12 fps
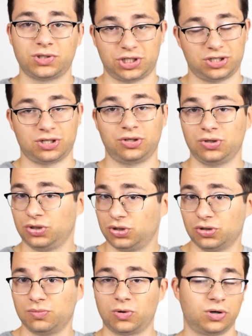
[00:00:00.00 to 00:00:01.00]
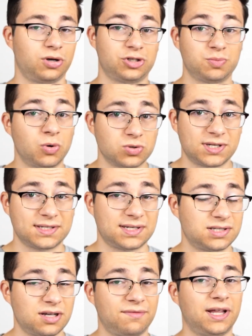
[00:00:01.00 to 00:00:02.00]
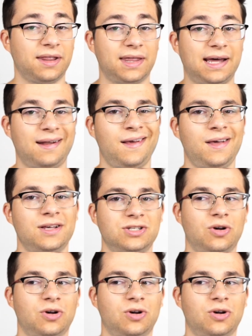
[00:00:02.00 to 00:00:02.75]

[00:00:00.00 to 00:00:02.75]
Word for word: which is on YouTube, or Osmosis and stuff like that.